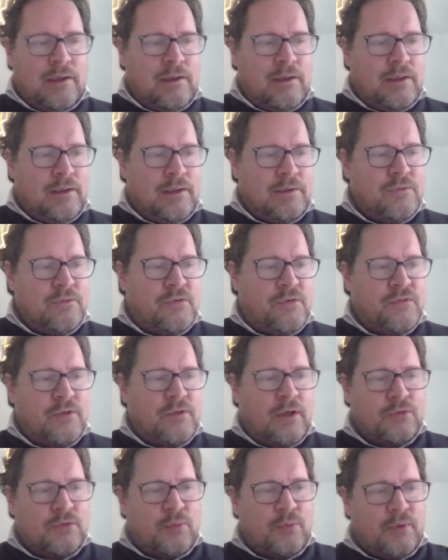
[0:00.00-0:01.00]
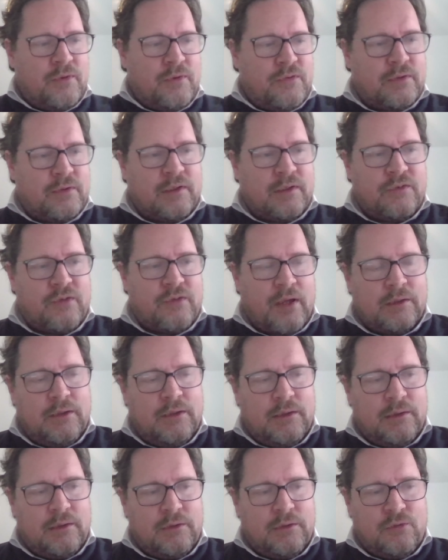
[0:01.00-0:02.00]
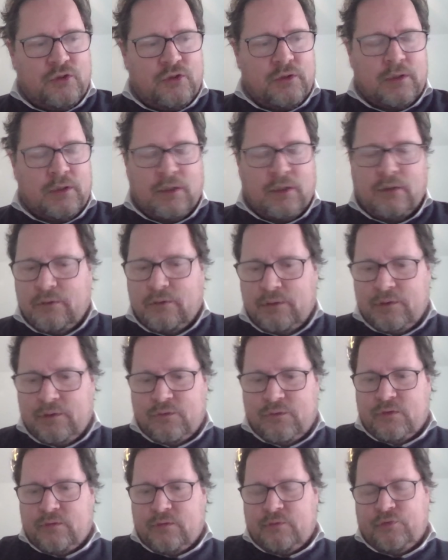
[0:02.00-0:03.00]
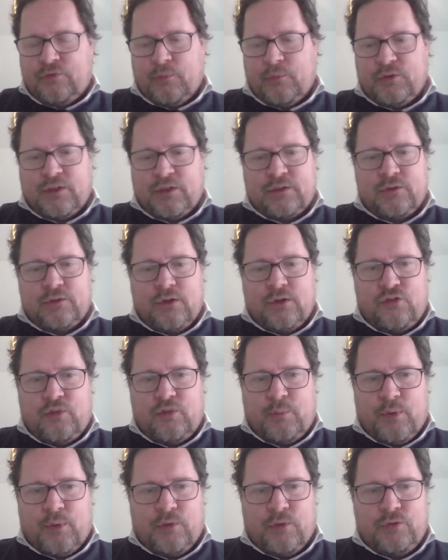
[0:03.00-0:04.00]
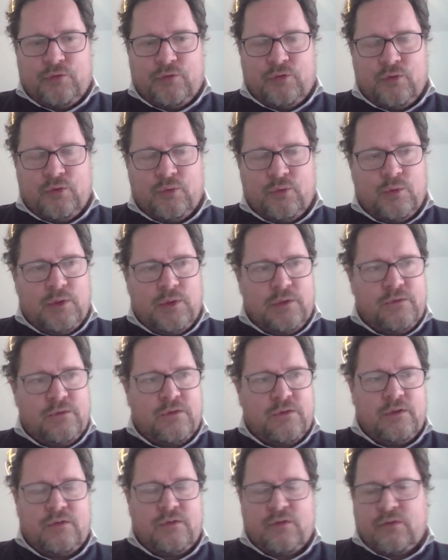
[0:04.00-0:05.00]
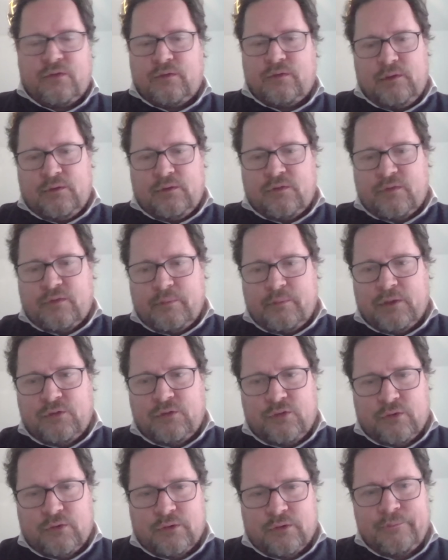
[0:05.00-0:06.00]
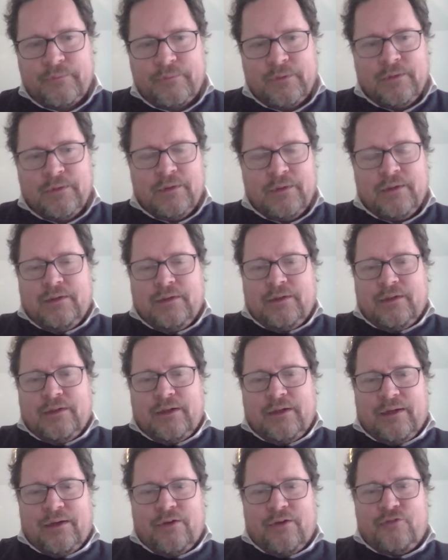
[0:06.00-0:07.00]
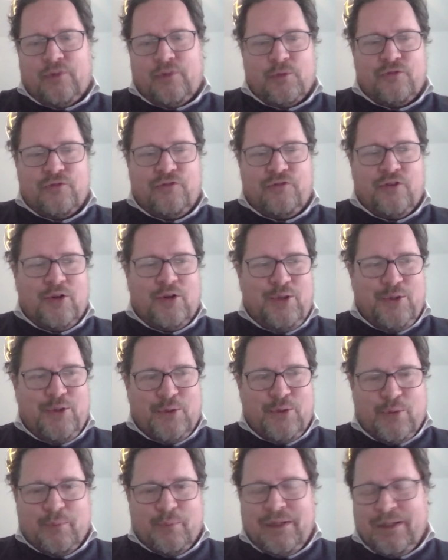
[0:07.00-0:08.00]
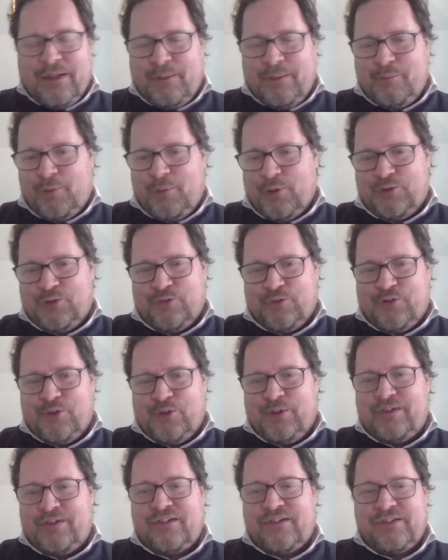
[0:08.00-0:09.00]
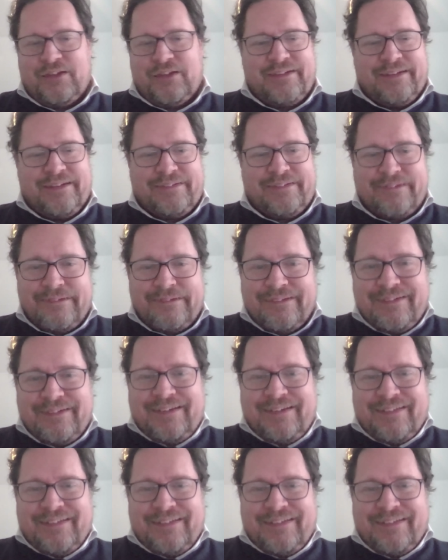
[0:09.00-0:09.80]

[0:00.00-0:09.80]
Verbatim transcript: I, I, can start with recycling in general. It's from a technology point of view, it's it's it's mature. Uh, from a volume point of view, it's not yet.